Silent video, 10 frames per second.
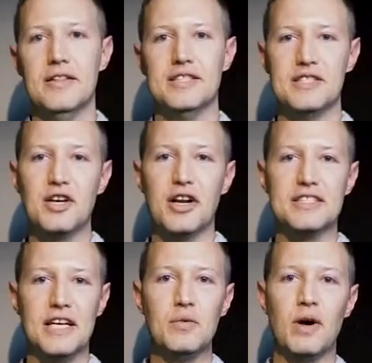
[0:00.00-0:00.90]
This has got a
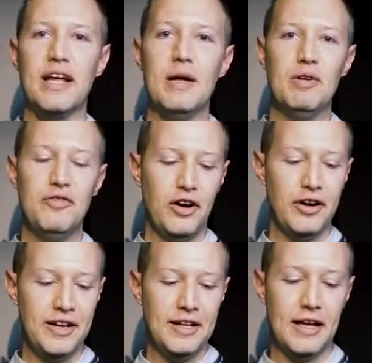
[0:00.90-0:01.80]
10-watt amplifier
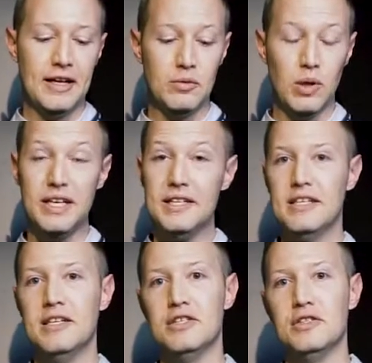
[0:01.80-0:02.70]
in it, and it will
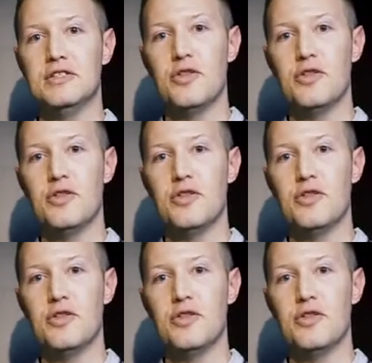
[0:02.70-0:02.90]
easily do